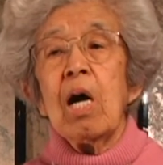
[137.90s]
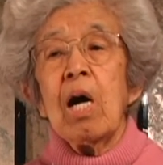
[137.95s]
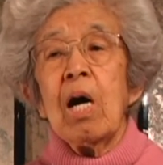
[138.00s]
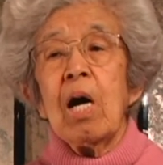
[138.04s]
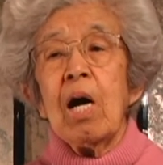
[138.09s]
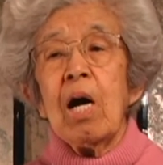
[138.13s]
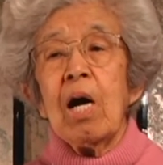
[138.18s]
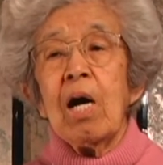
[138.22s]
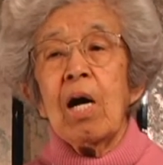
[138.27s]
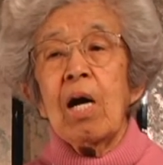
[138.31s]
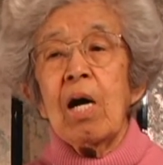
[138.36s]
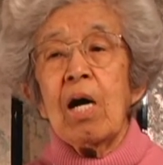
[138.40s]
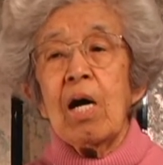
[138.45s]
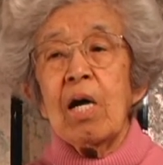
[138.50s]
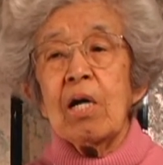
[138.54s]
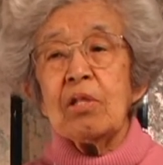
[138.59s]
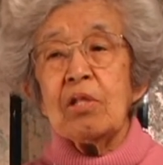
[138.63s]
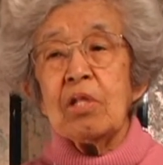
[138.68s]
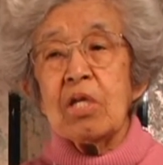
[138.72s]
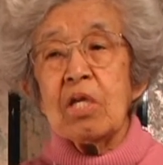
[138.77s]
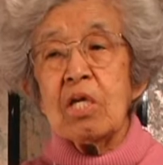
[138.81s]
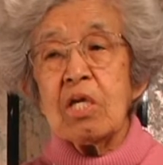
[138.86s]
I think he
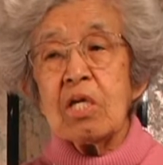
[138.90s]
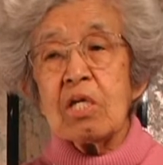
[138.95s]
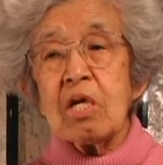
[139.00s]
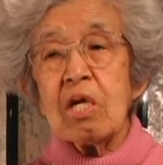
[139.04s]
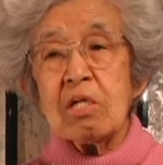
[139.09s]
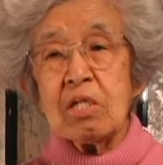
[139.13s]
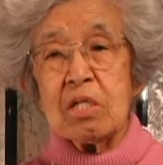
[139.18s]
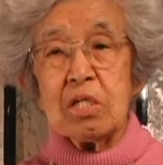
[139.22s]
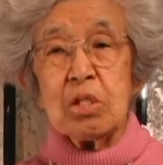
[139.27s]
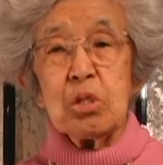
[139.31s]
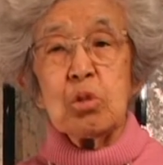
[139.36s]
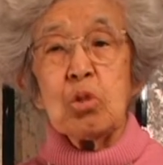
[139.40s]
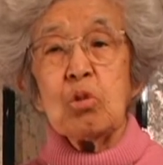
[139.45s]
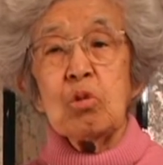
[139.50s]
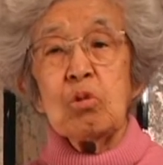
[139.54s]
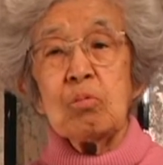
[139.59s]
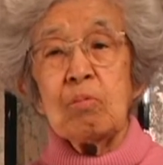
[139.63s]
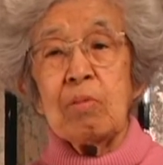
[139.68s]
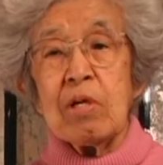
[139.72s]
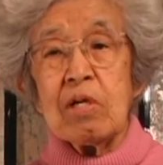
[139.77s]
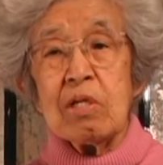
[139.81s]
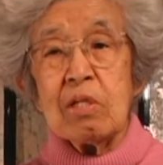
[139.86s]
got disowned by
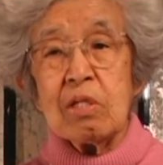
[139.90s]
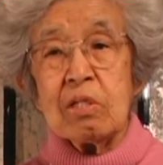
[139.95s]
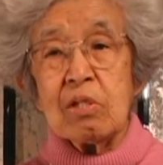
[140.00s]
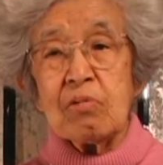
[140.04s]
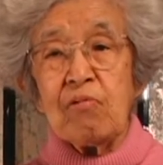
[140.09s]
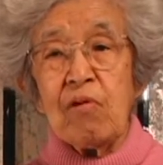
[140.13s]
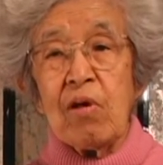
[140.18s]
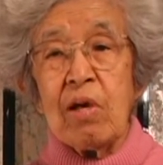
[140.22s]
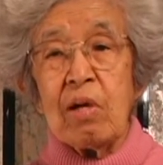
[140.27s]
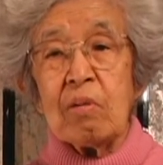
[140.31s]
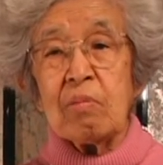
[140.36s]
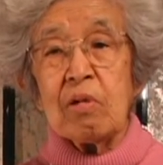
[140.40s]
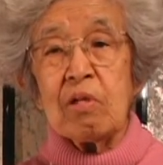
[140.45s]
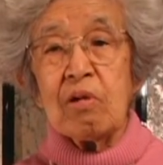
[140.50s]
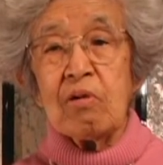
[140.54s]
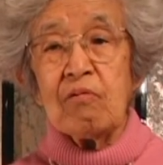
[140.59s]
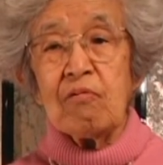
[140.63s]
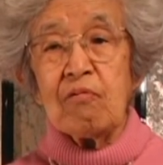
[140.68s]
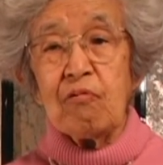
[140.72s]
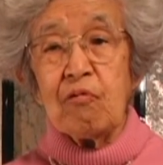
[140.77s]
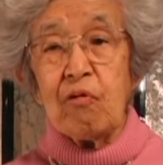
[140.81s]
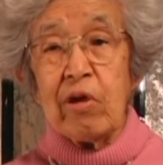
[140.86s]
his family and
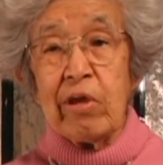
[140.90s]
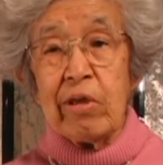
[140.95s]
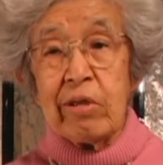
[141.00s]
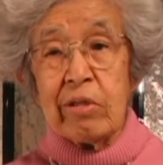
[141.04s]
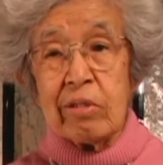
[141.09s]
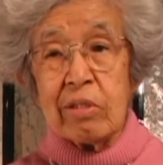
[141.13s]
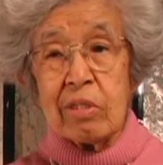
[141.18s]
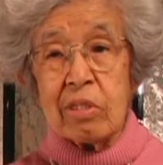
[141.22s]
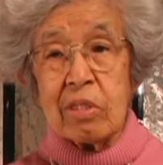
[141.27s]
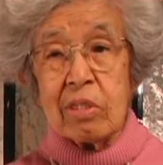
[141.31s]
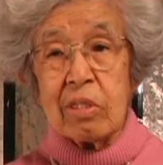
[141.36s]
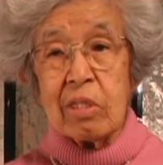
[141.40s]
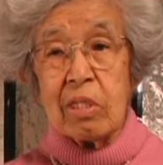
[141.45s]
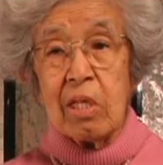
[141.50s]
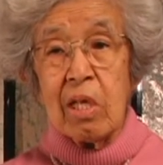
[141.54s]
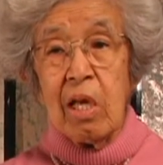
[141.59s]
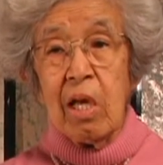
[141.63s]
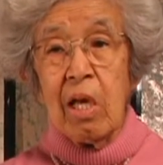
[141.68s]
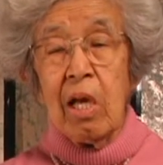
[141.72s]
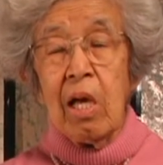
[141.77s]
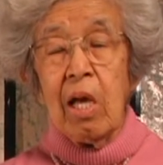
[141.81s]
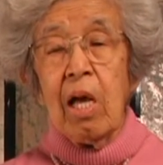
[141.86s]
friends,
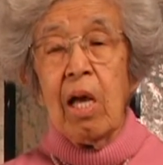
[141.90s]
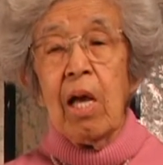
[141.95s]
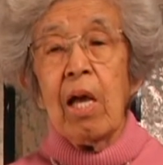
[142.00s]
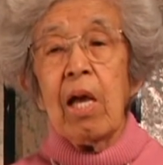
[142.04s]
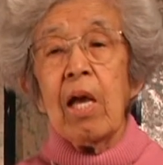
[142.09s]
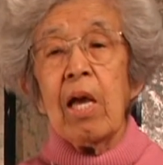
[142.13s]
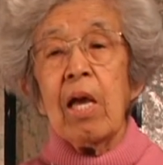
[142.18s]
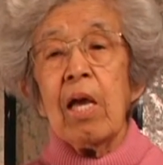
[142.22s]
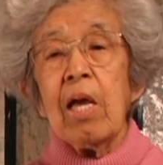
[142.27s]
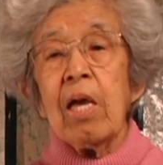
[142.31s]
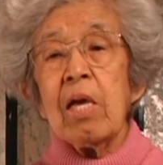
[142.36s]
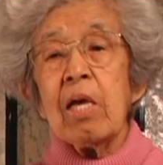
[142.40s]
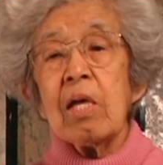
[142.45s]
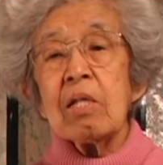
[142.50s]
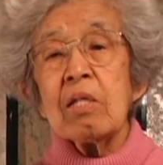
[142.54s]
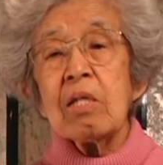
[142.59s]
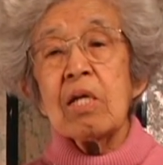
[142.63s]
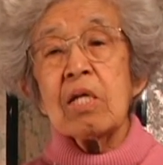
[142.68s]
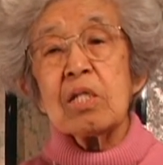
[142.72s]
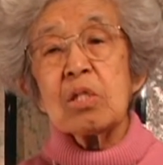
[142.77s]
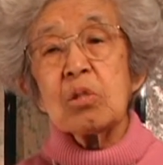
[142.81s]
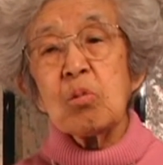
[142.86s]
and that's
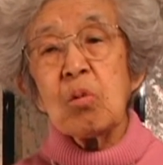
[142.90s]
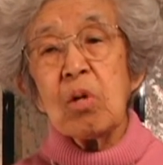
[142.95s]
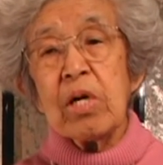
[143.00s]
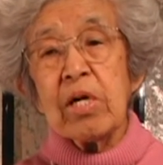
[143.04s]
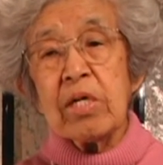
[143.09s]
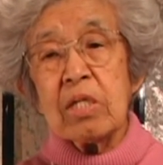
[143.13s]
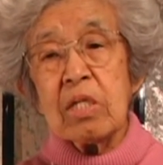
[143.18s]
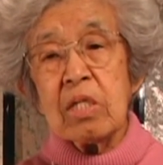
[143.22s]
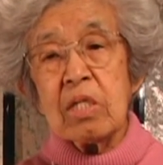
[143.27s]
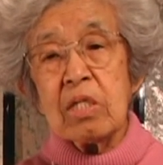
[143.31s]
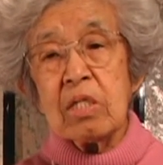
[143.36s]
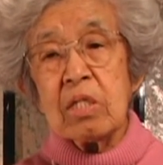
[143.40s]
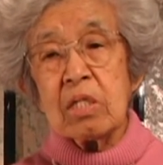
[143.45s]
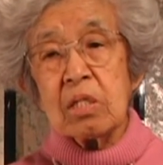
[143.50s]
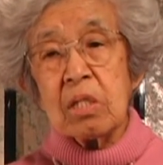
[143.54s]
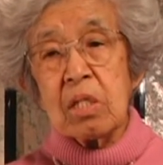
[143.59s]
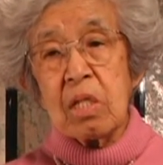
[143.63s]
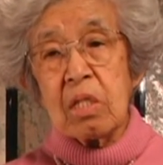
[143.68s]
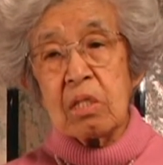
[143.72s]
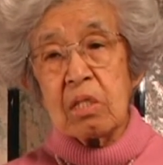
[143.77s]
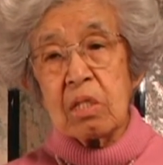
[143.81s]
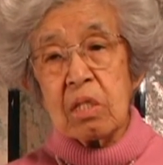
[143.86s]
why he decided to
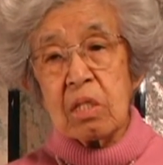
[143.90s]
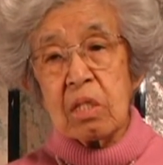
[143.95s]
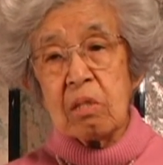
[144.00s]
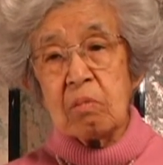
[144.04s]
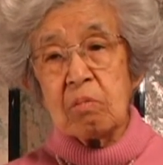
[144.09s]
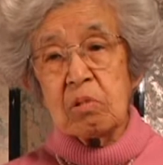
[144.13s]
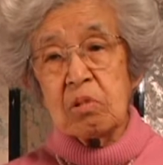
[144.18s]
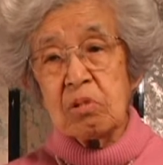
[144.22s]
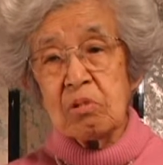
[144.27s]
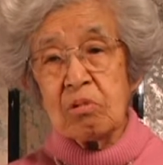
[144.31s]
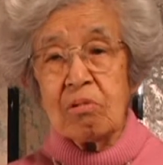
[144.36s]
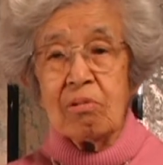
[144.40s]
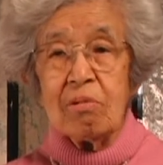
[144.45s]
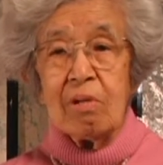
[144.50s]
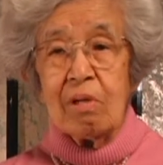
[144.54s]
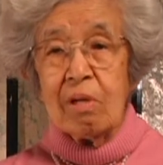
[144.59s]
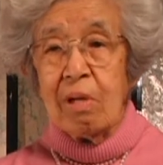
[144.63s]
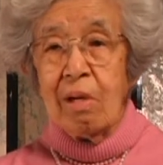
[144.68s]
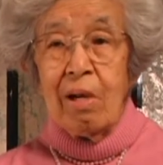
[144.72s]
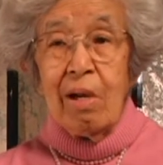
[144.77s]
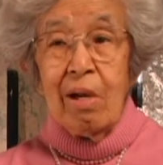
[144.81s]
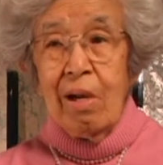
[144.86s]
come to
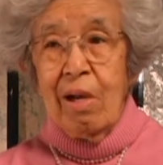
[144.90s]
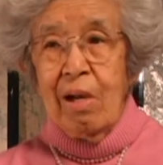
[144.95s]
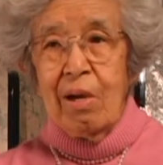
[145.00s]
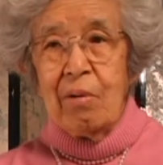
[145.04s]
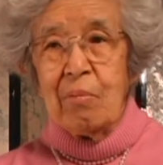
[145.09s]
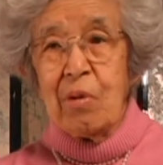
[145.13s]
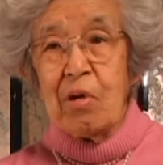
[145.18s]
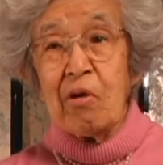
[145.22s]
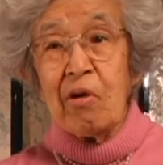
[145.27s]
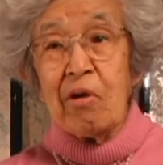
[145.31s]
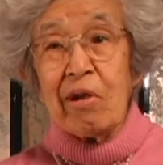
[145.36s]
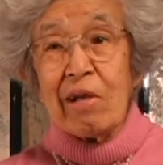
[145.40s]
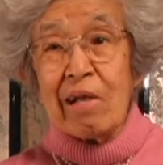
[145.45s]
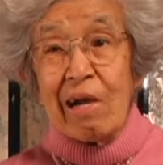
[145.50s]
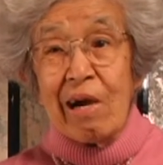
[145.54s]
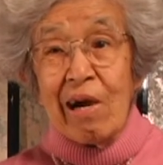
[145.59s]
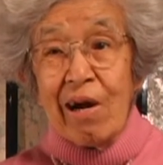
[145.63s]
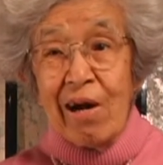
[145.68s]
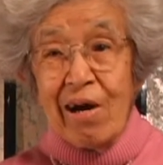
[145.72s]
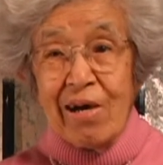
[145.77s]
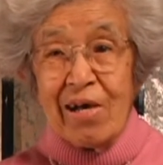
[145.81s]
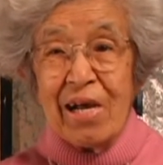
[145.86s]
America
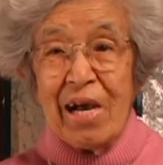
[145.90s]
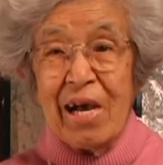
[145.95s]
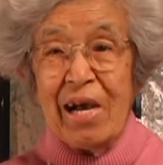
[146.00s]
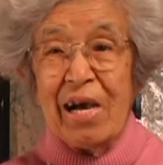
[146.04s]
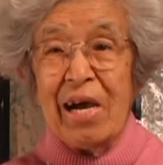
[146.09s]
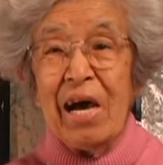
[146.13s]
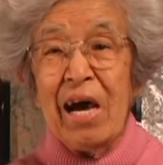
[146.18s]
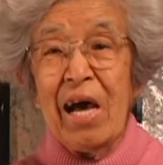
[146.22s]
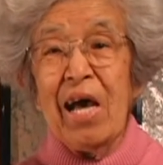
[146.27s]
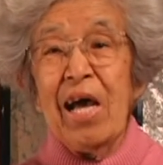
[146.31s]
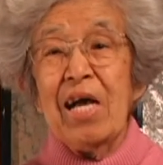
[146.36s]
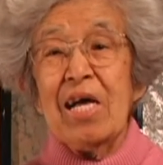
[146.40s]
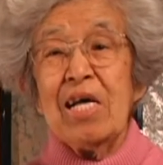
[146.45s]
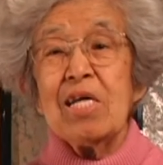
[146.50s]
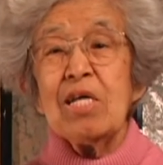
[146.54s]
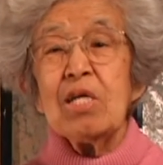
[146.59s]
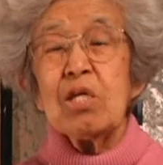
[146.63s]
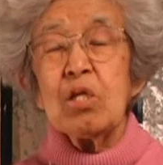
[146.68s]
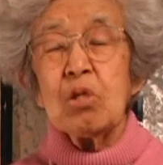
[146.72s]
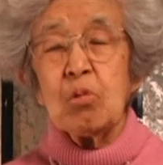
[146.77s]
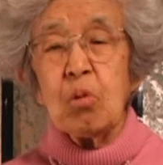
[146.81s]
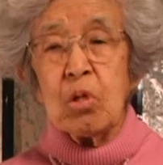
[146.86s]

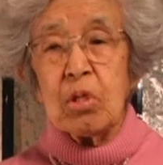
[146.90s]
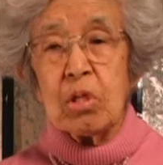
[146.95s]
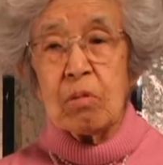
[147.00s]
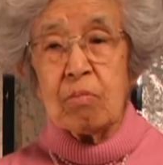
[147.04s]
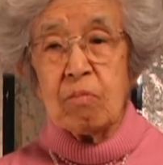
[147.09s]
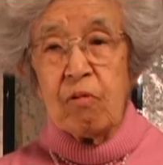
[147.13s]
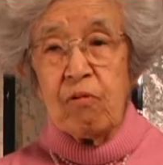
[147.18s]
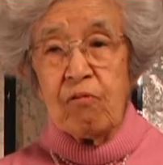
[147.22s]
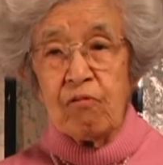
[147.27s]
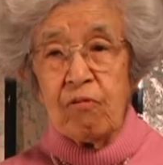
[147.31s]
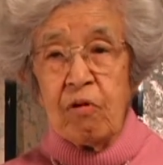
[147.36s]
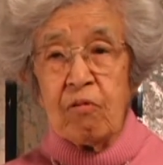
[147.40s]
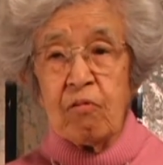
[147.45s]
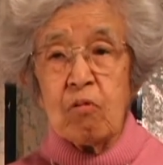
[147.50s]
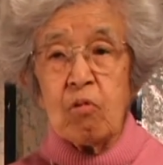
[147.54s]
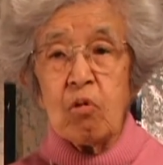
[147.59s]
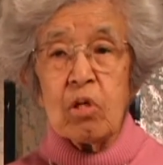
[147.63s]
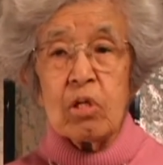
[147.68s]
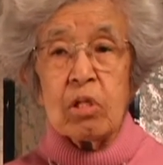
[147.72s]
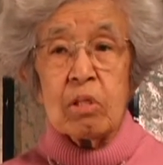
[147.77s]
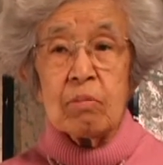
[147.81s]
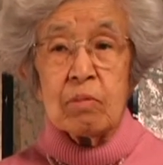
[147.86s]
from where the
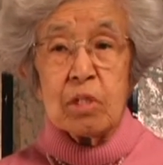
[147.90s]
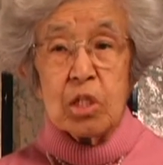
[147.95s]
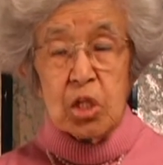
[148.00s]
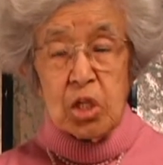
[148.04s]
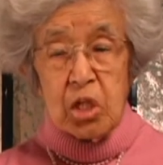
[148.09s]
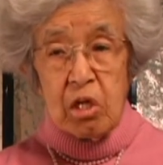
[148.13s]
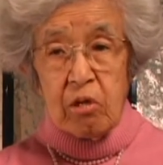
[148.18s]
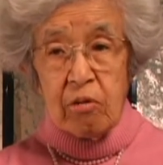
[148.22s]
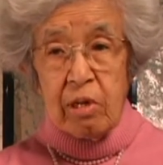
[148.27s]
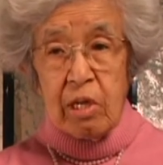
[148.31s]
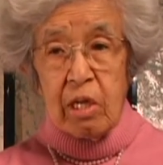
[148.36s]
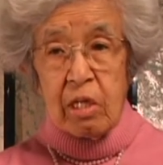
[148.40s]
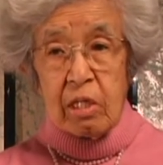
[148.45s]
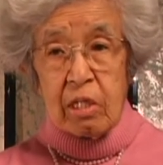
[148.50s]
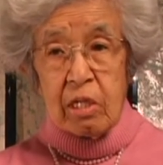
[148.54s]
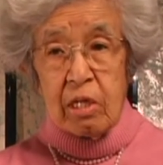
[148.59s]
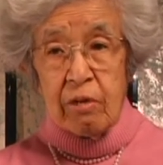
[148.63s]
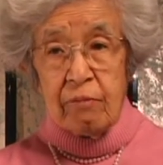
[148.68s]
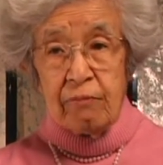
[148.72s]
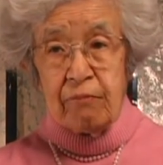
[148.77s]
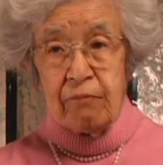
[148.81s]
missionary had come from.